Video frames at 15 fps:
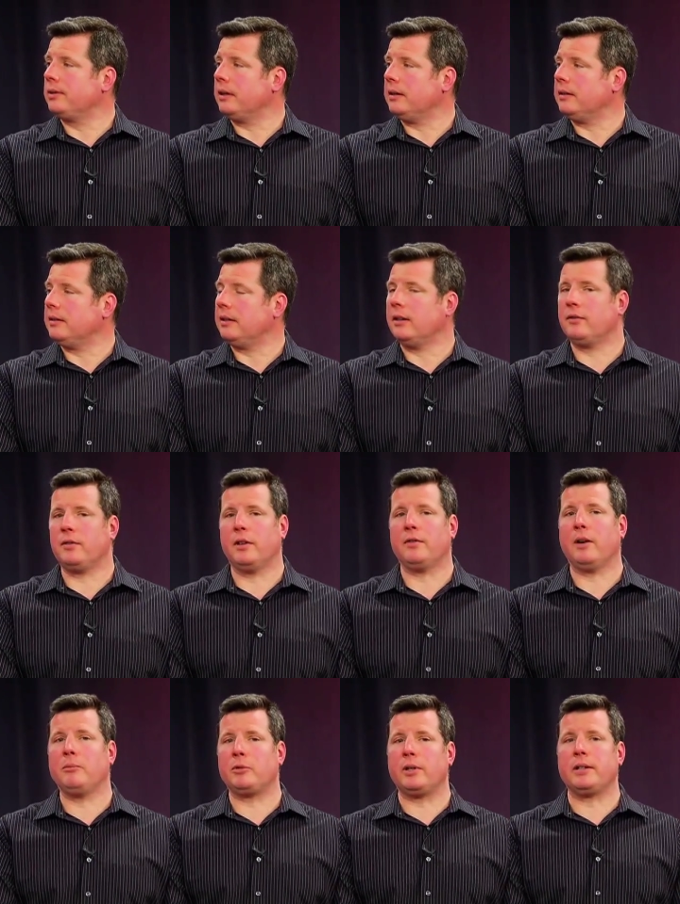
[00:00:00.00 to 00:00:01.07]
Uh, if, if,
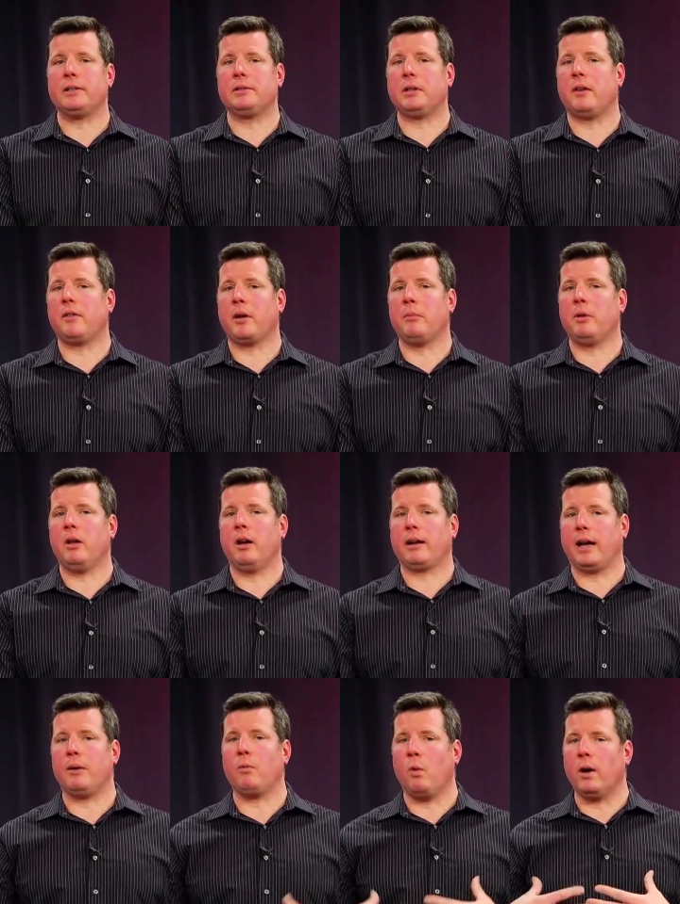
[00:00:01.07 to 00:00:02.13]
I'm drinking Sauvignon Blanc,
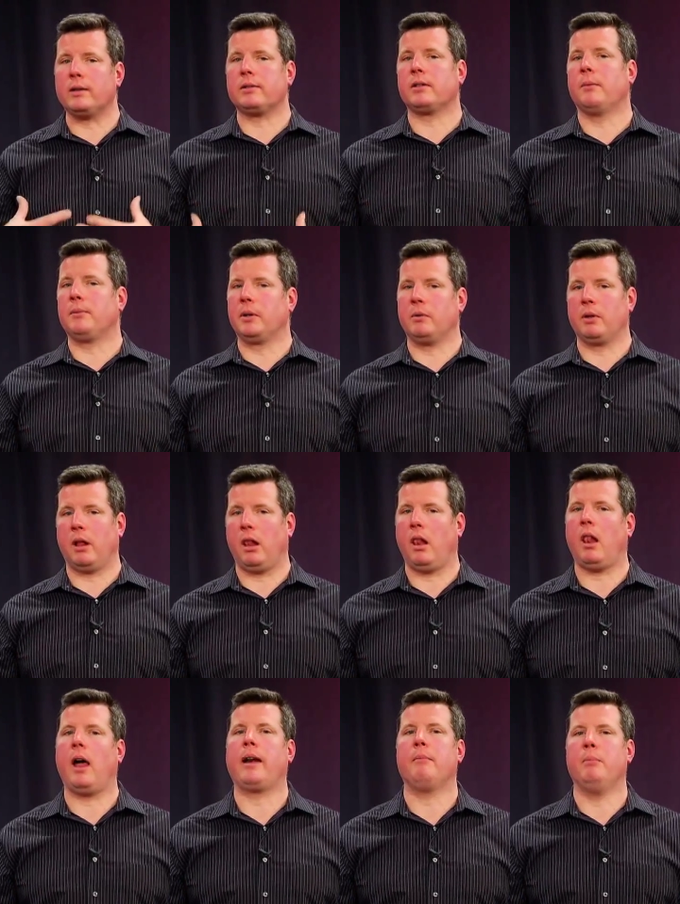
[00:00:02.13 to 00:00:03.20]
I want something with a
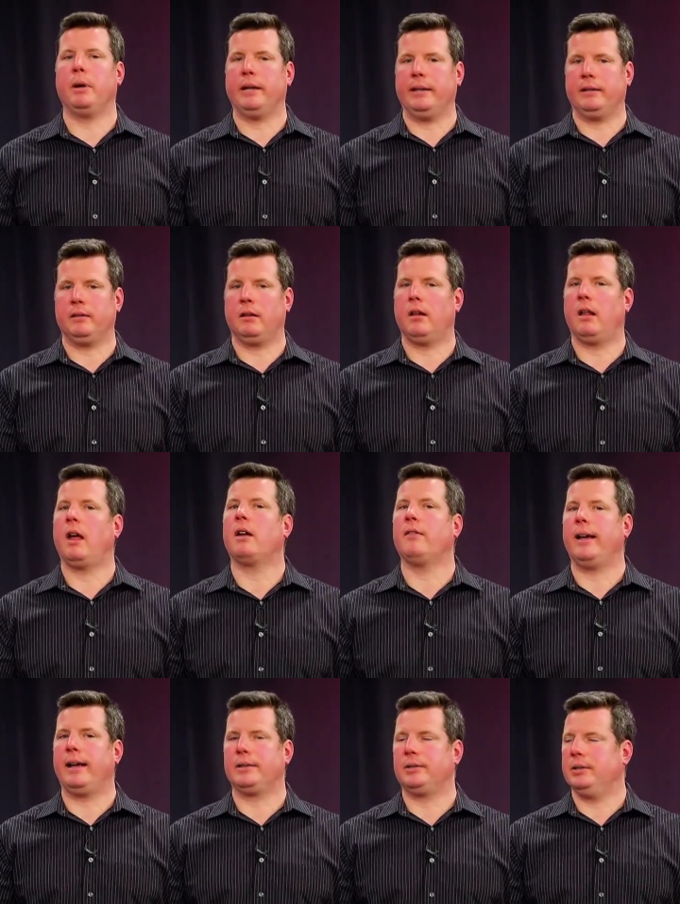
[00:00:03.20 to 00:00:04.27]
lot of bite, a lot of
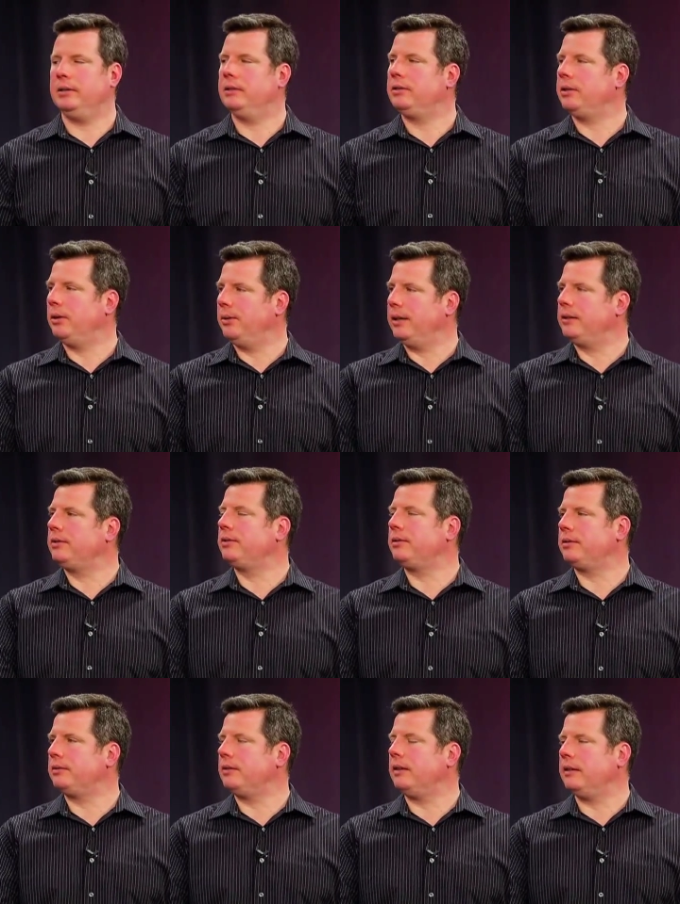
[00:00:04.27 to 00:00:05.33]
acid. So
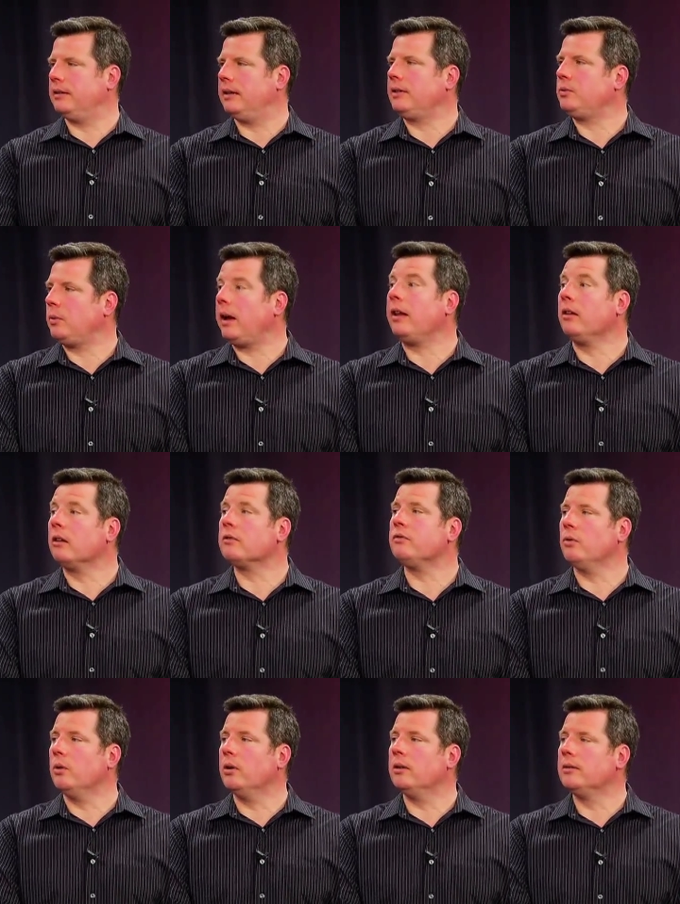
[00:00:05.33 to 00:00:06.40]
that's that's what I look for.